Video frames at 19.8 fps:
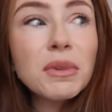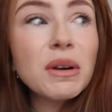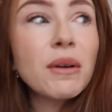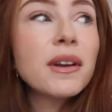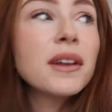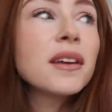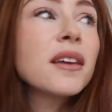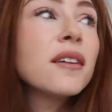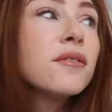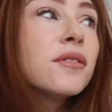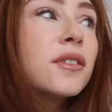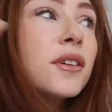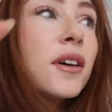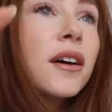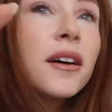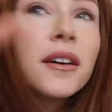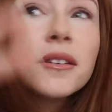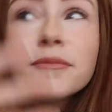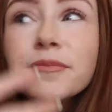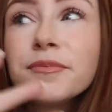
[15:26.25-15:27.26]
I want to give
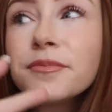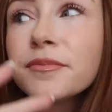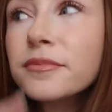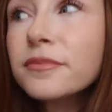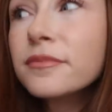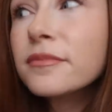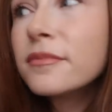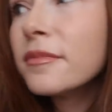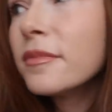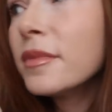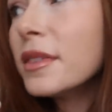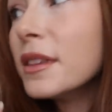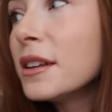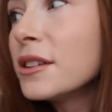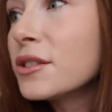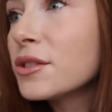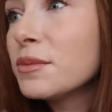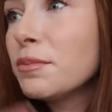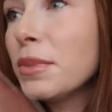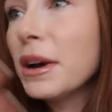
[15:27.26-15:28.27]
the
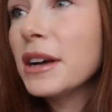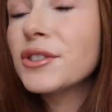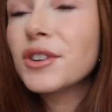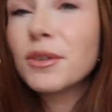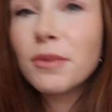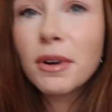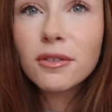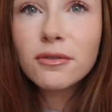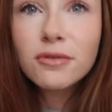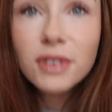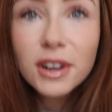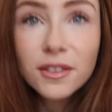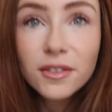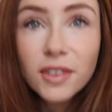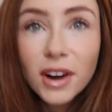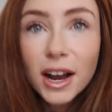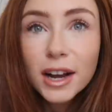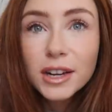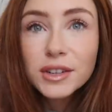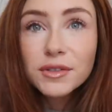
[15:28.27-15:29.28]
just bedroom a
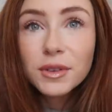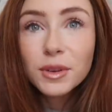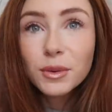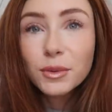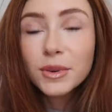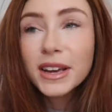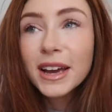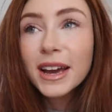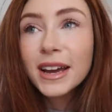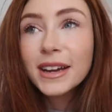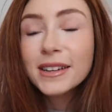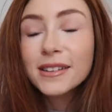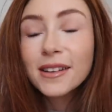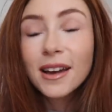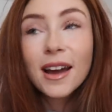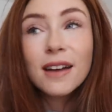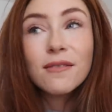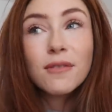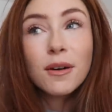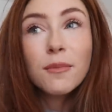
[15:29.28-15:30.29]
refresh for the weekend. I
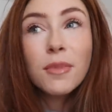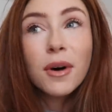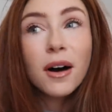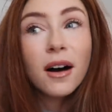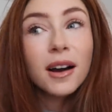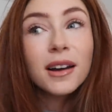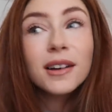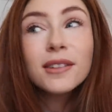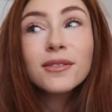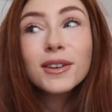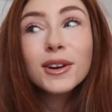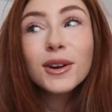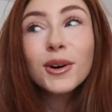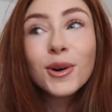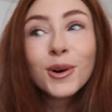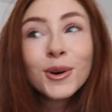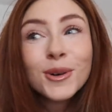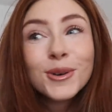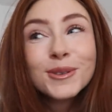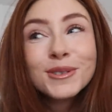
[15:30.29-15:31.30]
have a pile of
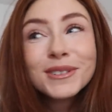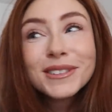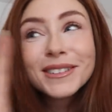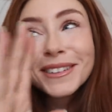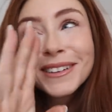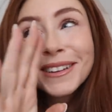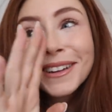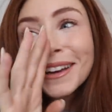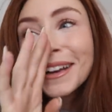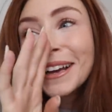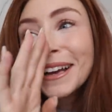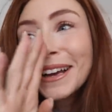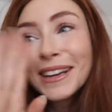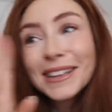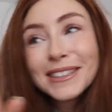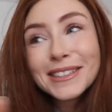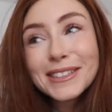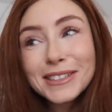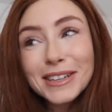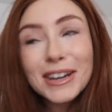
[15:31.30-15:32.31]
clothes
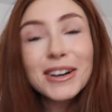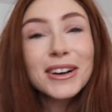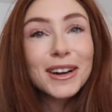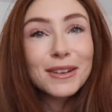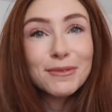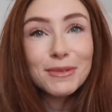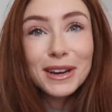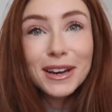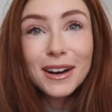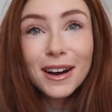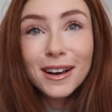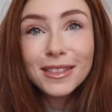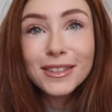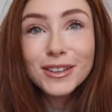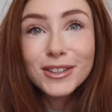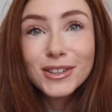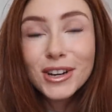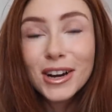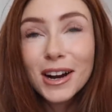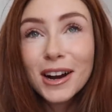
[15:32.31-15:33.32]
staring at me on
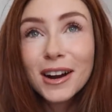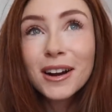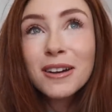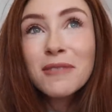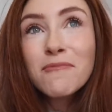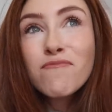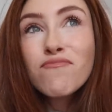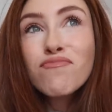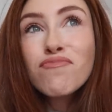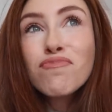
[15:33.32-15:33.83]
the chair.